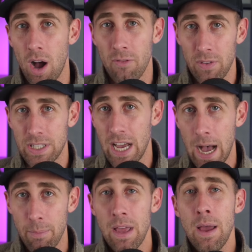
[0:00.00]
off the
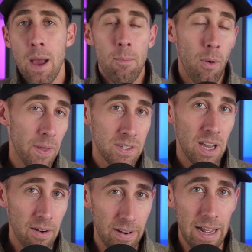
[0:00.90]
top. But with this
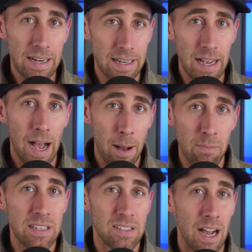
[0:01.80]
kind of a deck,
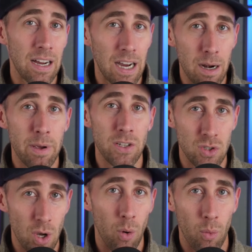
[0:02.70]
um, it's not going to be
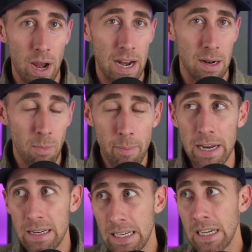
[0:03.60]
so random. I
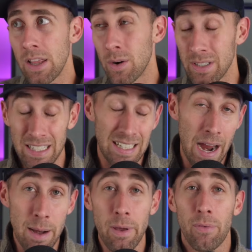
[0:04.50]
mean, there's a
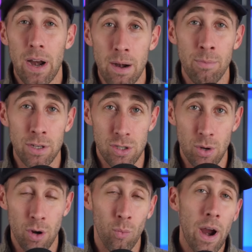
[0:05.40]
tiny bit of randomness
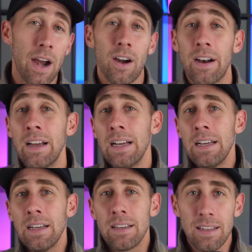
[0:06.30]
to it where,
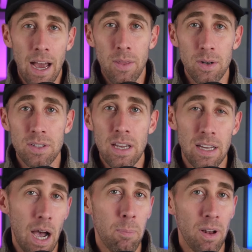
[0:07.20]
yeah, there's a
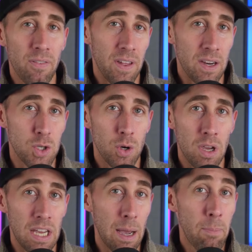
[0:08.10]
couple of things you
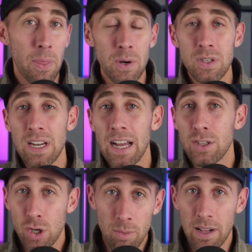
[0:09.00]
can get, but there's
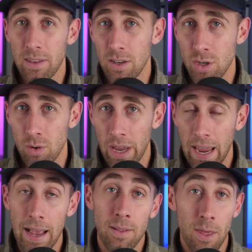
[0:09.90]
not too many things you can
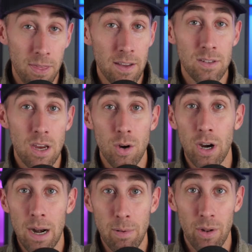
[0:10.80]
get. And the things that you're
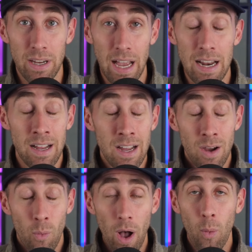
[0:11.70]
going to be able to get,
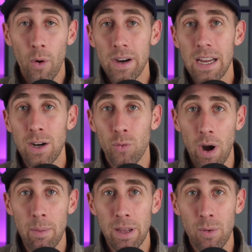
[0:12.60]
well, work
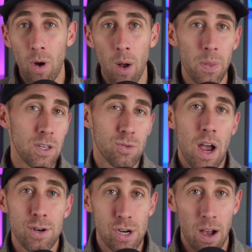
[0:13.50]
incredibly well with the
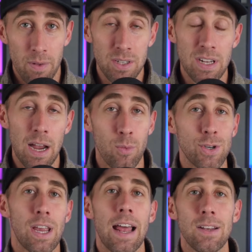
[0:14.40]
strategy of this deck,
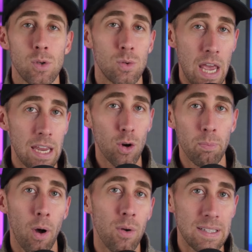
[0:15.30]
which again is to take your
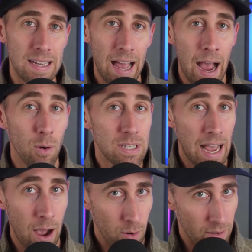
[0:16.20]
opponents out,
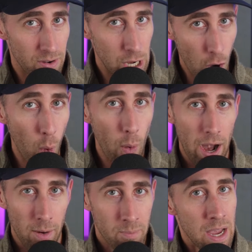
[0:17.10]
out of
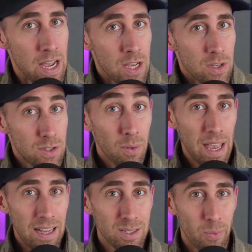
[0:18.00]
nowhere. So
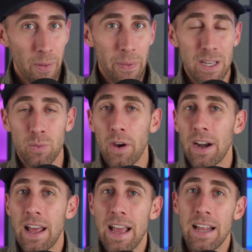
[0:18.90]
yes, with this, we are
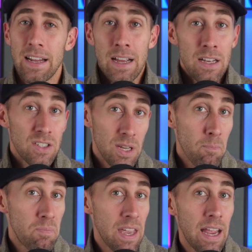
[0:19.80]
going to hit
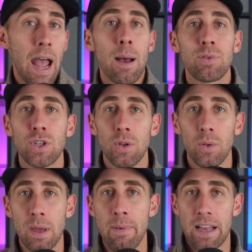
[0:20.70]
something
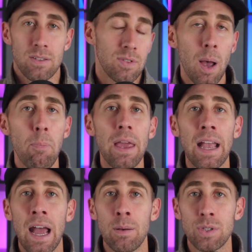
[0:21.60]
absolutely massive,
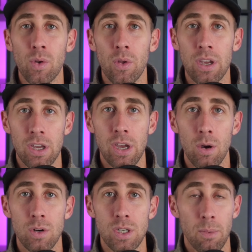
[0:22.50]
something absolutely
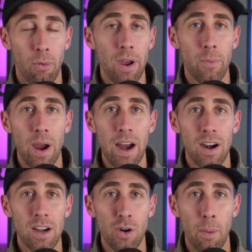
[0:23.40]
huge to the point
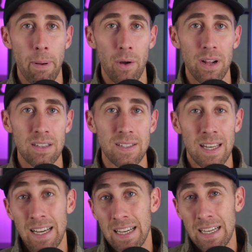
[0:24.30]
where your opponents,
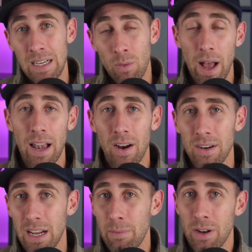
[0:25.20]
well,
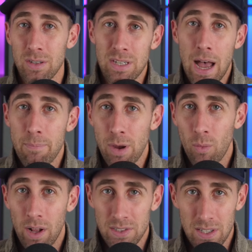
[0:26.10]
aren't going to be able to stop you
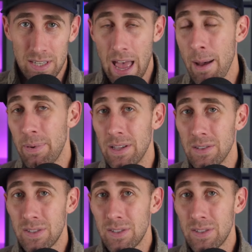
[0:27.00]
once this happens.